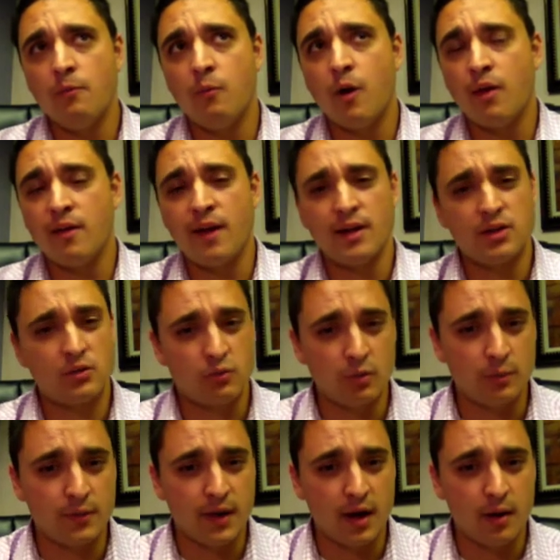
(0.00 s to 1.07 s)
whether that's
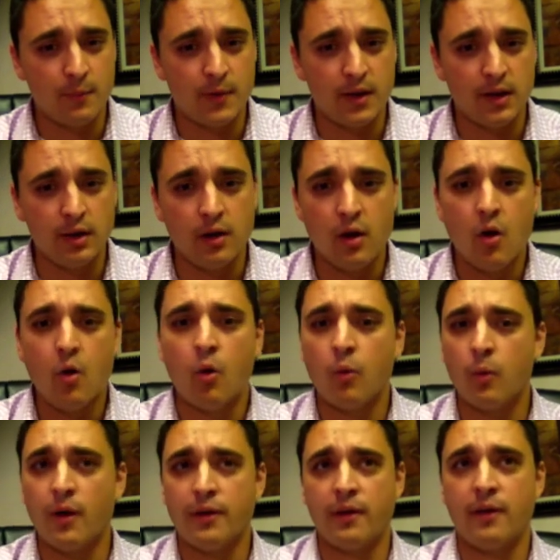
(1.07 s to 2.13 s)
group therapy or
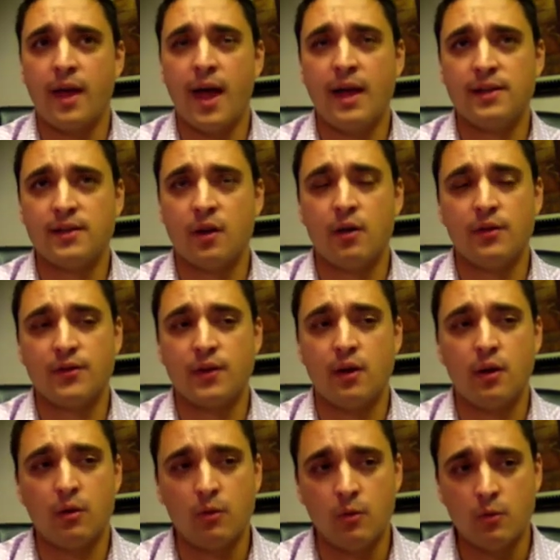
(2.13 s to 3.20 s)
whether that's
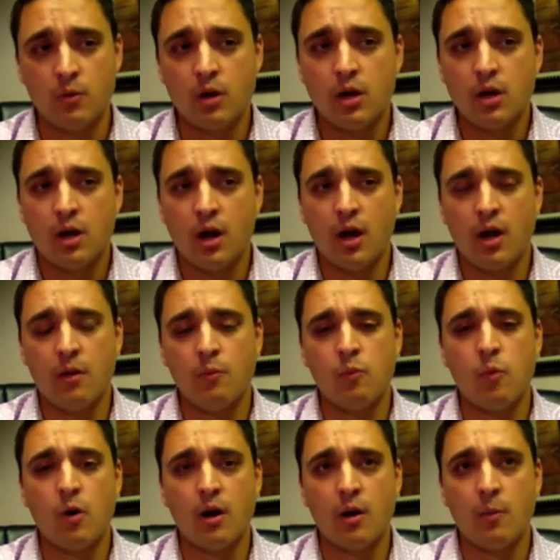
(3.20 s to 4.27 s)
also
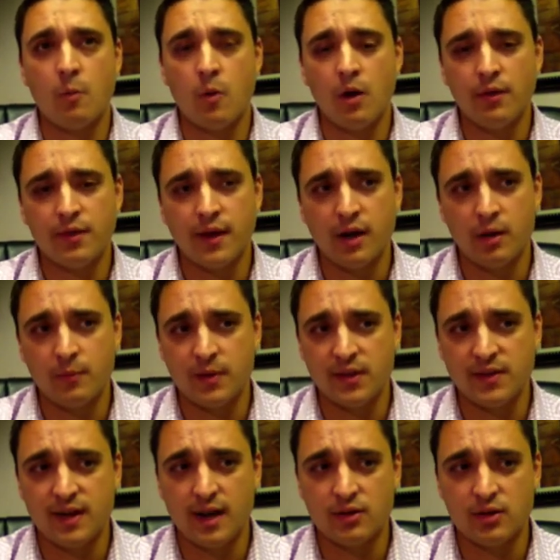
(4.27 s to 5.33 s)
one-on-one therapy
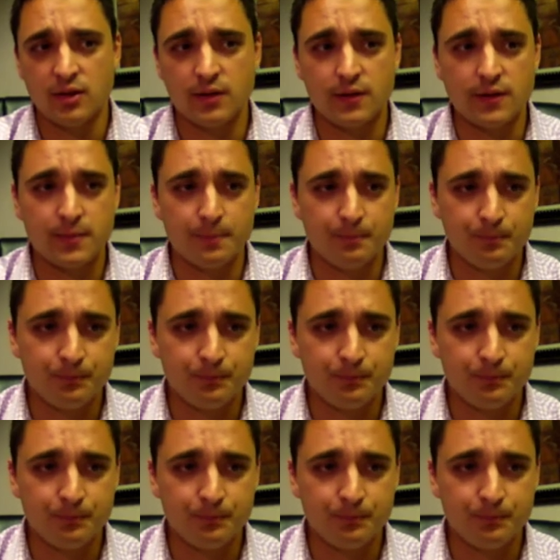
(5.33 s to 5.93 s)
sessions.